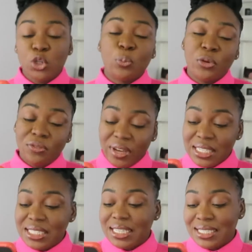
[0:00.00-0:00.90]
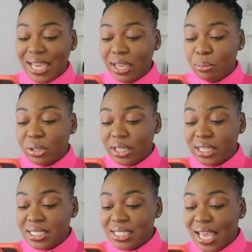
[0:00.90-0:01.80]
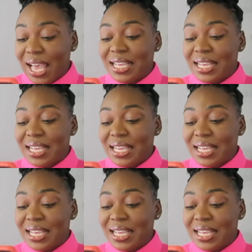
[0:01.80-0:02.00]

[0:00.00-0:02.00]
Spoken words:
to prevent diabetes,